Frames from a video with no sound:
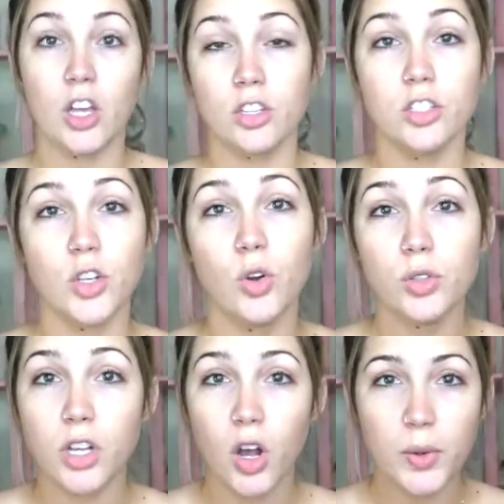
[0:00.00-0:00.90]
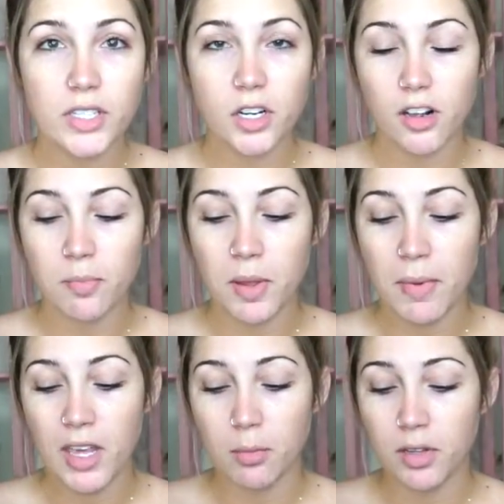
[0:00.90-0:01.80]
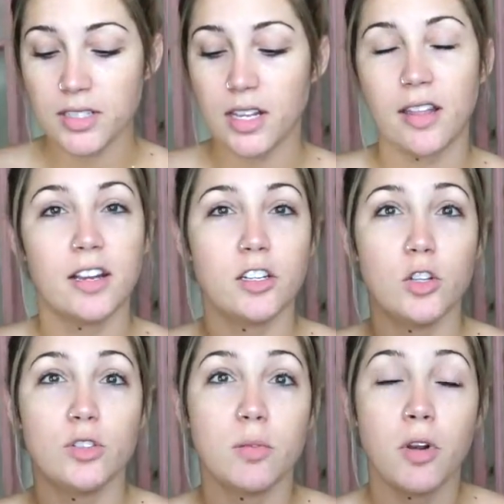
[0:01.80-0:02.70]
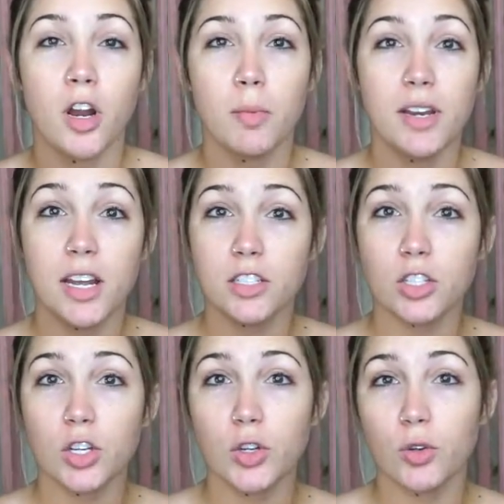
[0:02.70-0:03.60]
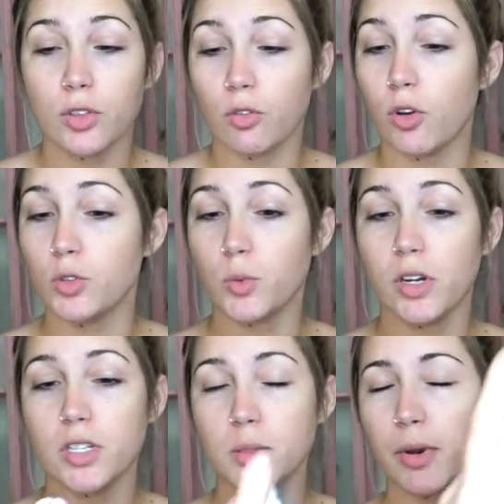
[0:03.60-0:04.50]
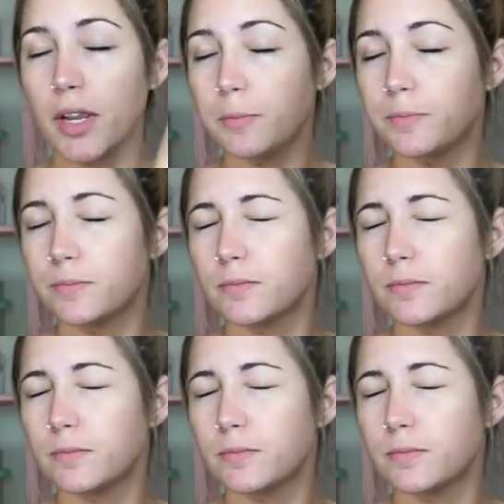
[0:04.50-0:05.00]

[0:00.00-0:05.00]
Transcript: So to always start off my makeup looks, I like to use the Mario Badescu, the rose water spray.